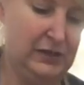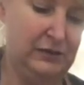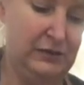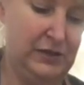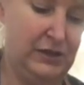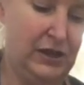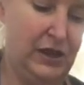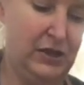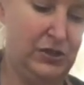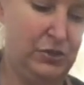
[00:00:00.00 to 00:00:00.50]

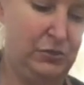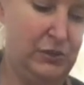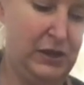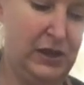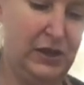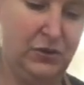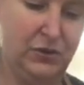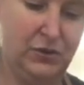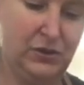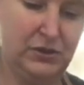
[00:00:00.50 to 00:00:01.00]
with our
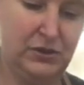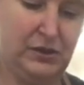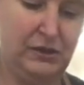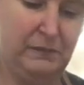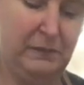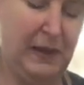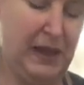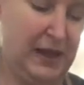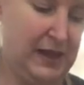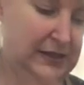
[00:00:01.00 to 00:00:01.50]
3/4 of a
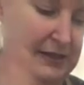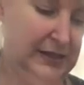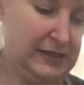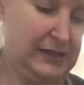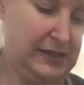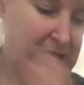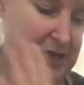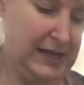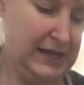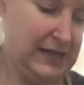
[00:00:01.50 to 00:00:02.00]
pound of
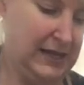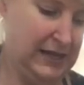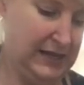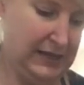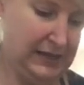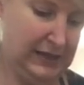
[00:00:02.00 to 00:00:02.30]
clay,